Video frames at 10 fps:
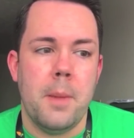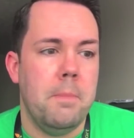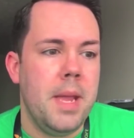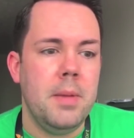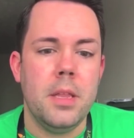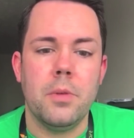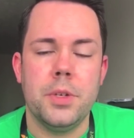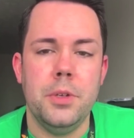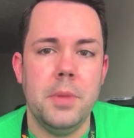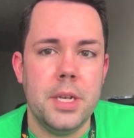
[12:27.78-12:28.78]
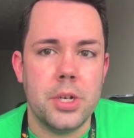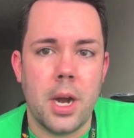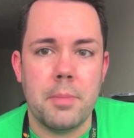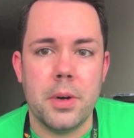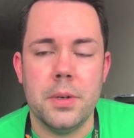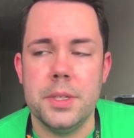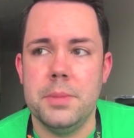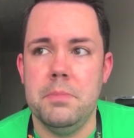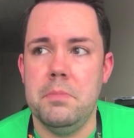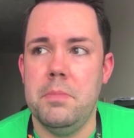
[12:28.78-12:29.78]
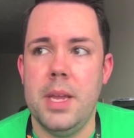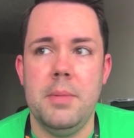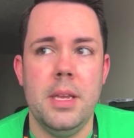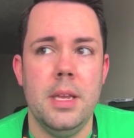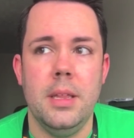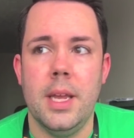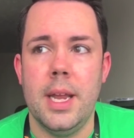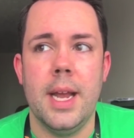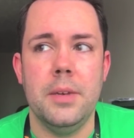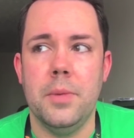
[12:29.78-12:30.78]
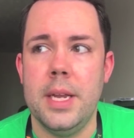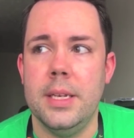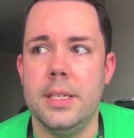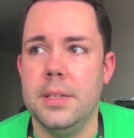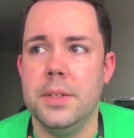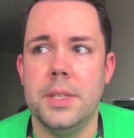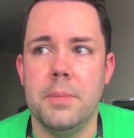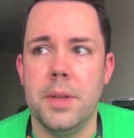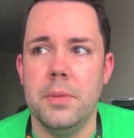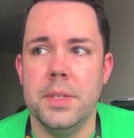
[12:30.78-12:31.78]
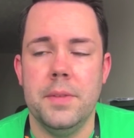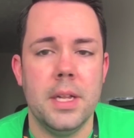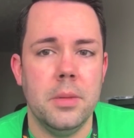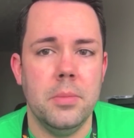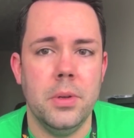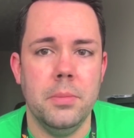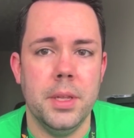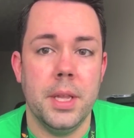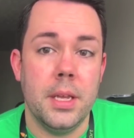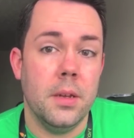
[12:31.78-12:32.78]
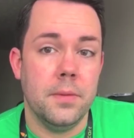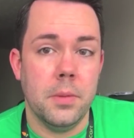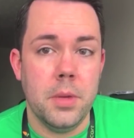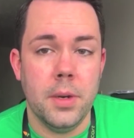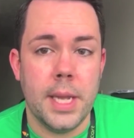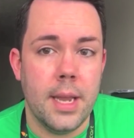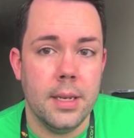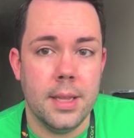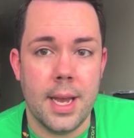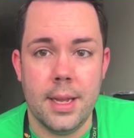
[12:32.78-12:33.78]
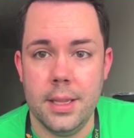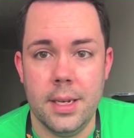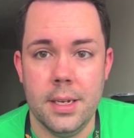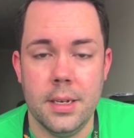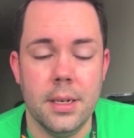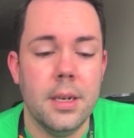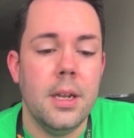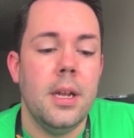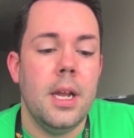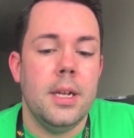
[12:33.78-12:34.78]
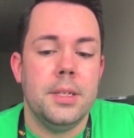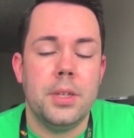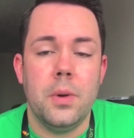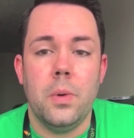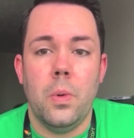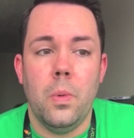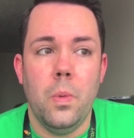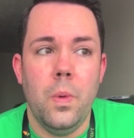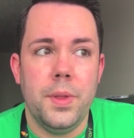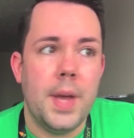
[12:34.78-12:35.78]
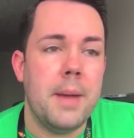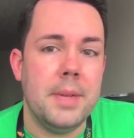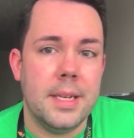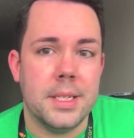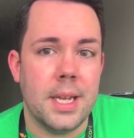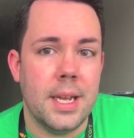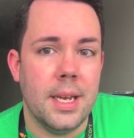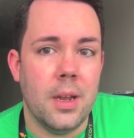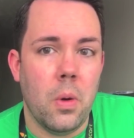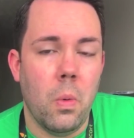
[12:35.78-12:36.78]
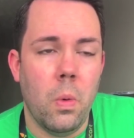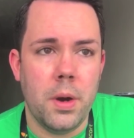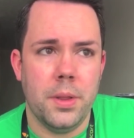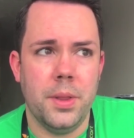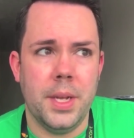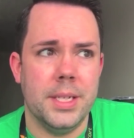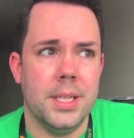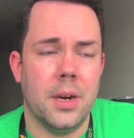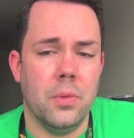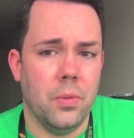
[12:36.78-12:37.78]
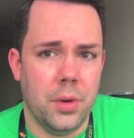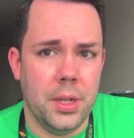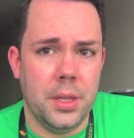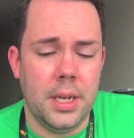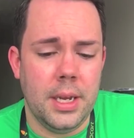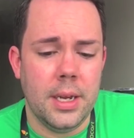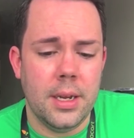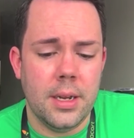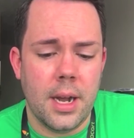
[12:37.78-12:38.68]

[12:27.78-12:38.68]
Maybe there were too many shoppers. Maybe they had to wait until something was available, but they could have communicated that, and they didn't. So, with that being said, one of the things that I really